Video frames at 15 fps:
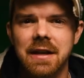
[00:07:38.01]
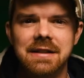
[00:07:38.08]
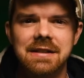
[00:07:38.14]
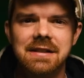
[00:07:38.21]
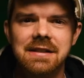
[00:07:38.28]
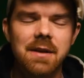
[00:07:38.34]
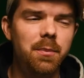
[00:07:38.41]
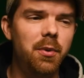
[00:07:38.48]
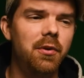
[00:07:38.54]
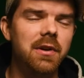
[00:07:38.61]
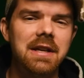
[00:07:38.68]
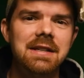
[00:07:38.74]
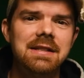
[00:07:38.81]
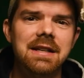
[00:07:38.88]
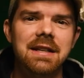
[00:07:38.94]
It's simple,
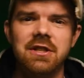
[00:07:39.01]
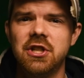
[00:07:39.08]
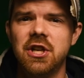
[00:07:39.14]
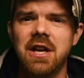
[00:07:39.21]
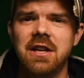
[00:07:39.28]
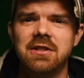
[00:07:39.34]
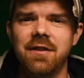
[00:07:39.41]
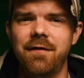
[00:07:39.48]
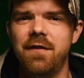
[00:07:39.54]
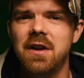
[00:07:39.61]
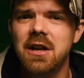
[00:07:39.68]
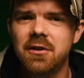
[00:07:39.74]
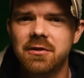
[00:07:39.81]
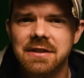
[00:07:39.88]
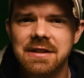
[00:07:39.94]
easy to change the
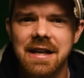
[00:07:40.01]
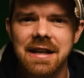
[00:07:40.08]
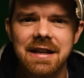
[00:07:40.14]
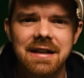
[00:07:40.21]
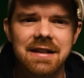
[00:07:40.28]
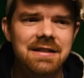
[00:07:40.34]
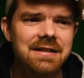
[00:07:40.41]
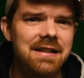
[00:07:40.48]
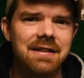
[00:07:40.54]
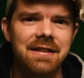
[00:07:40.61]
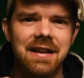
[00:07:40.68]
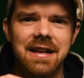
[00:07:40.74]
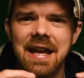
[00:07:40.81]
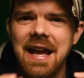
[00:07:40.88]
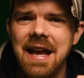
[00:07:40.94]
video settings and
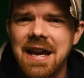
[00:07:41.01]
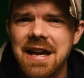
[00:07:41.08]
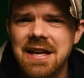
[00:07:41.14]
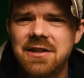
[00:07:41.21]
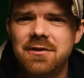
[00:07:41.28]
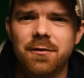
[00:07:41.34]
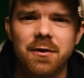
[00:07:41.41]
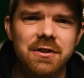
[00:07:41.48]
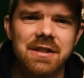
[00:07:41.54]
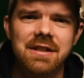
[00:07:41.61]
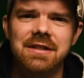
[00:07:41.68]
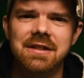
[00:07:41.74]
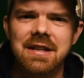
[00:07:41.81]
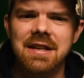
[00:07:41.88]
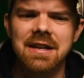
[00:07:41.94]
the cage
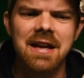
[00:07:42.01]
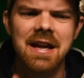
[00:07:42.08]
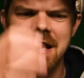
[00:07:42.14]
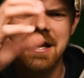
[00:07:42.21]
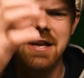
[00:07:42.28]
versus the